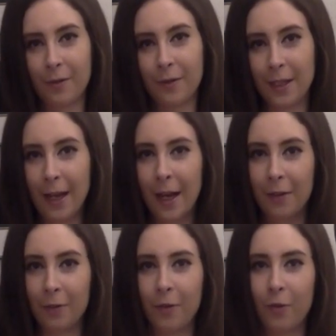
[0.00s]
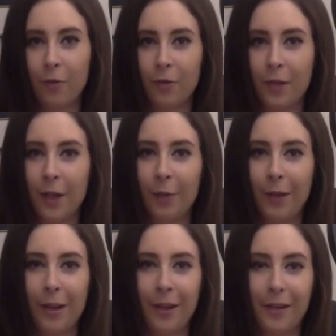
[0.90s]
with Seattle, the whole entire
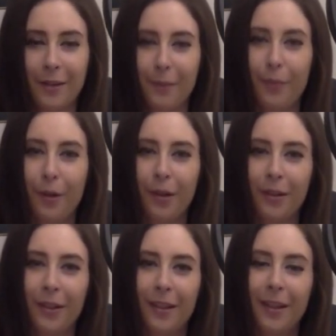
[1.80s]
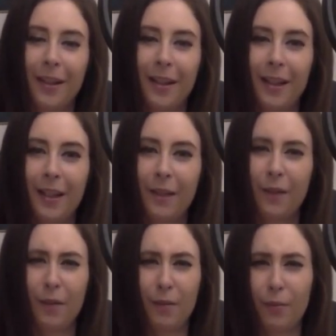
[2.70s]
way it is with Portland, and
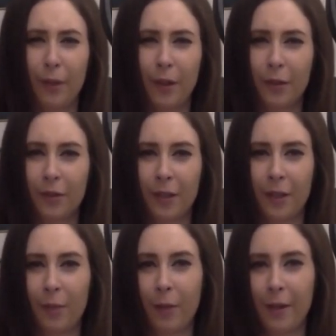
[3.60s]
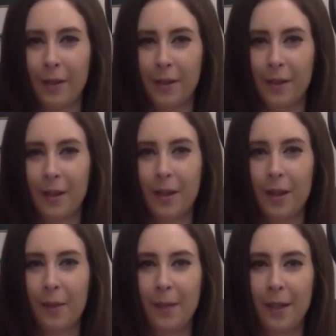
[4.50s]
even Berkeley in ways.
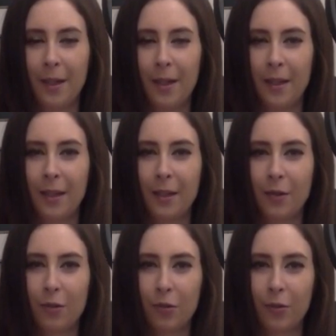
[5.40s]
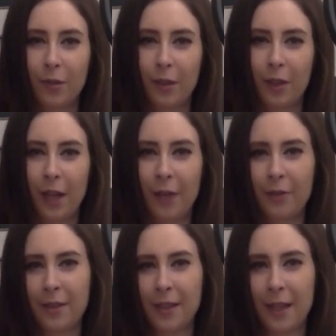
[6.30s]
I mean, they totally, I
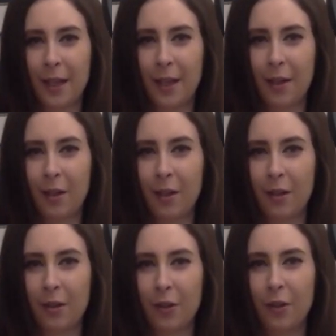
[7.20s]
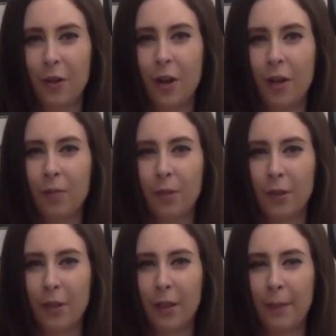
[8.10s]
would say, they're not
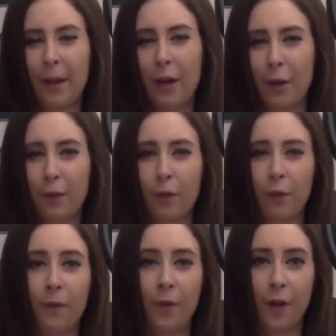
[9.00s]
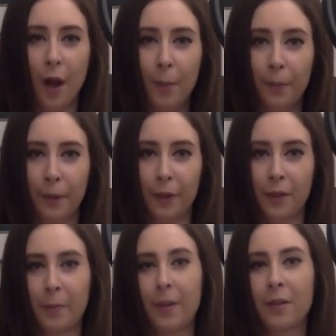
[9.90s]
really powerful with
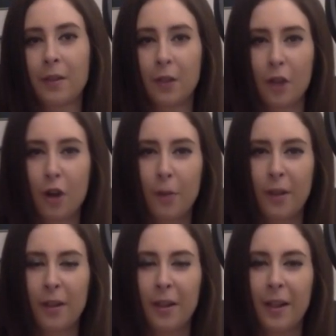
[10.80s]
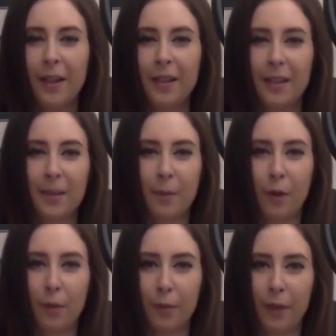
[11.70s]
numbers because Tacoma, it's a
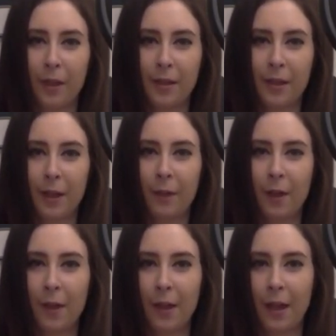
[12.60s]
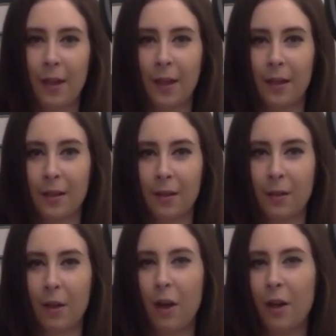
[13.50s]
small place, and everything I think is a
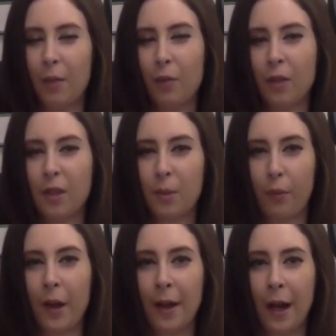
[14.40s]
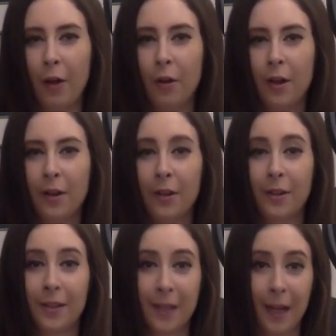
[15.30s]
lot more spread out
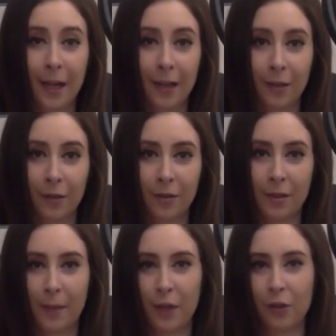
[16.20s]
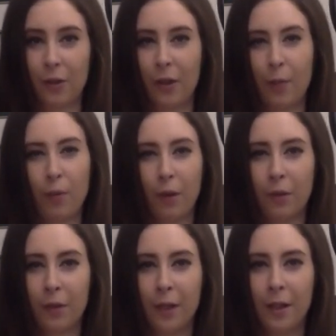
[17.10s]
than Seattle, and especially like
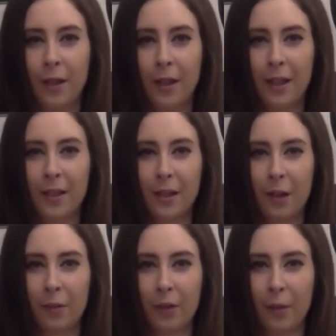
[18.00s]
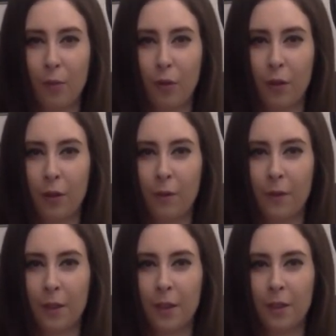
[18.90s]
Portland. It's not really more of
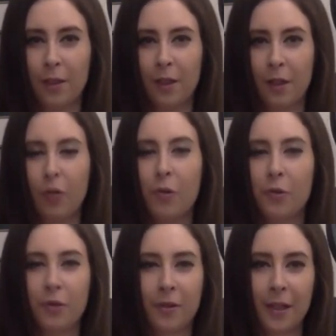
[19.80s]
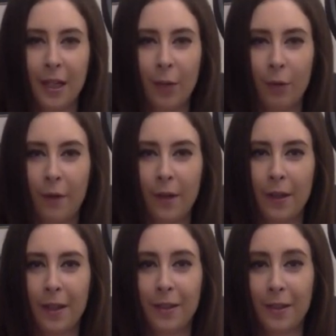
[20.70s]
a closer city where
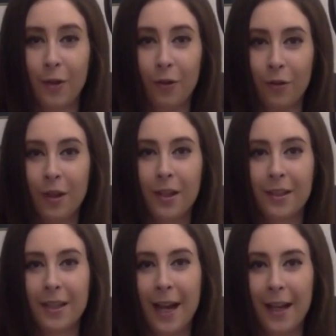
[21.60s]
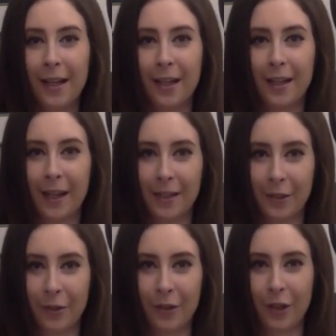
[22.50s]
everything's all tied in next
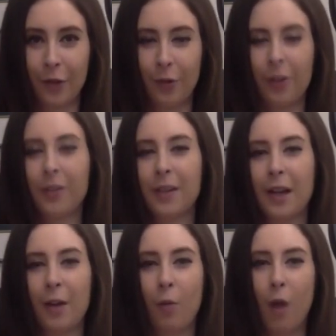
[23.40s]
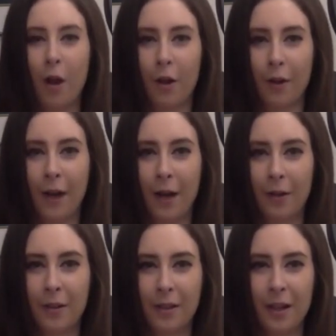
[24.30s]
to each other. You just kind of walk around.
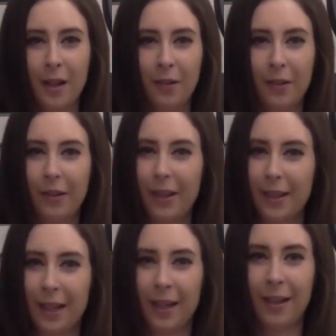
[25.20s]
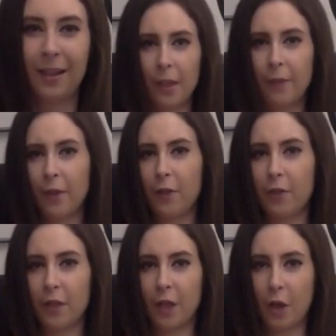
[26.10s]
It's not really like that. Even though
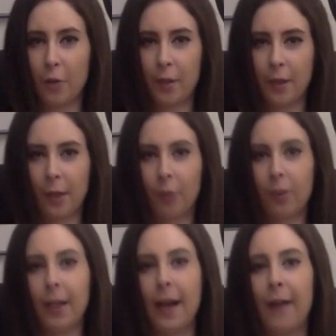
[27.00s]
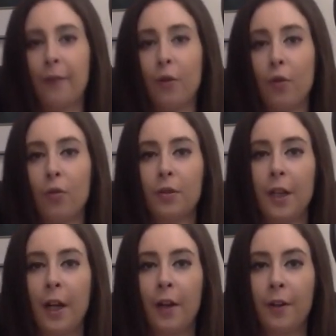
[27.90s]
Tacoma, they don't really have the whole
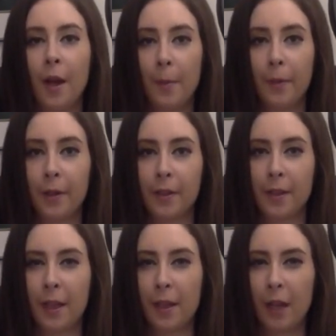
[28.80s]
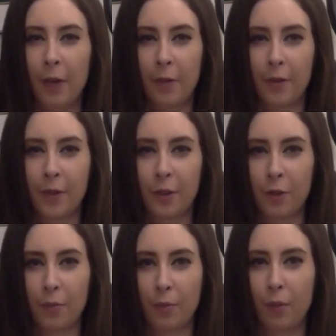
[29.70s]
entire numbers that I would
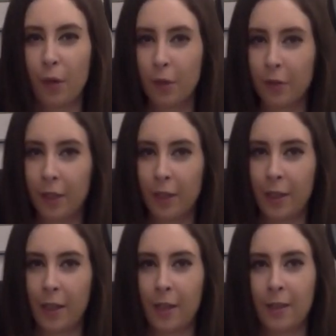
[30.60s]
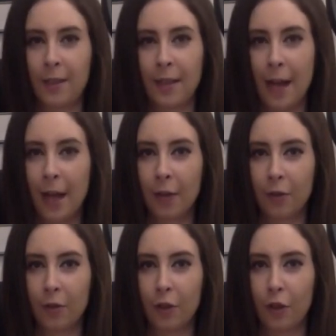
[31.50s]
assume Portland and
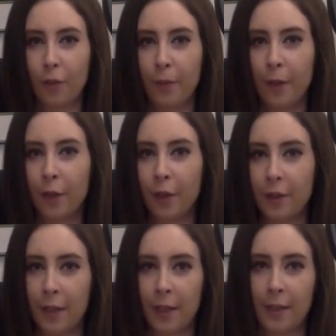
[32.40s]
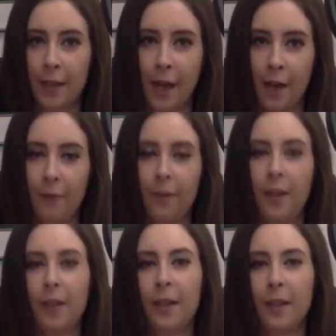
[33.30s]
Seattle and other bigger cities have,
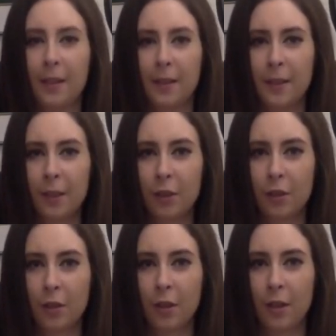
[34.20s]
they still